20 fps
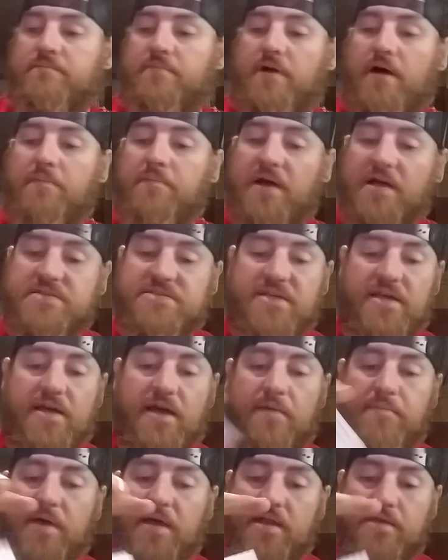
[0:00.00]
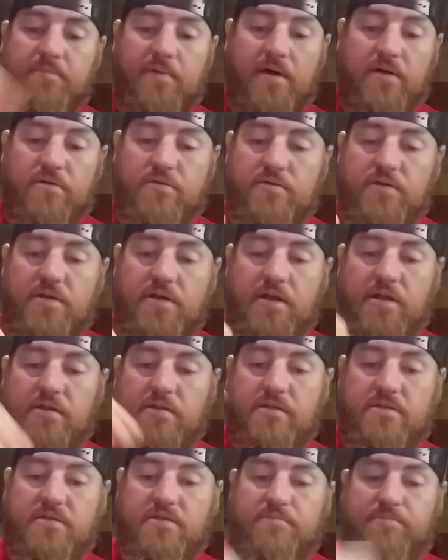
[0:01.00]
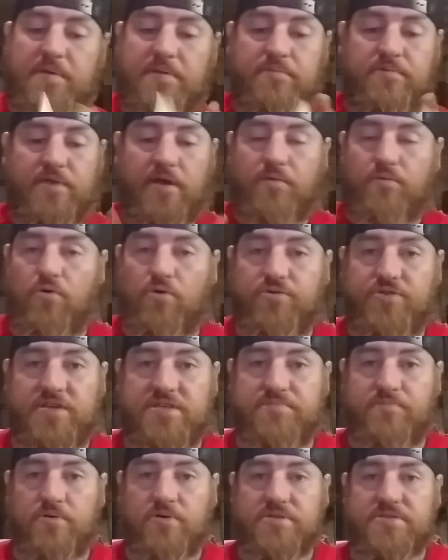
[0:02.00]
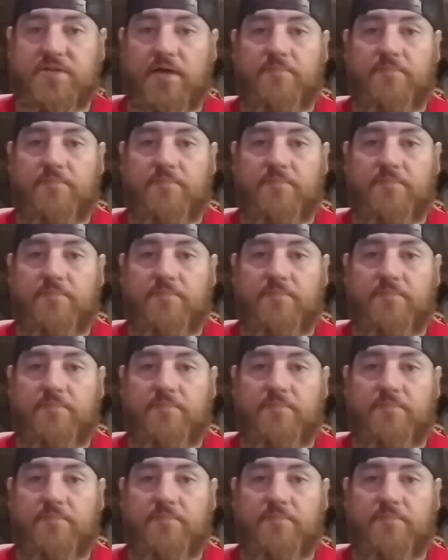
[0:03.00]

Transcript: I'm not saying I'm any better than any of the people that wrote these books.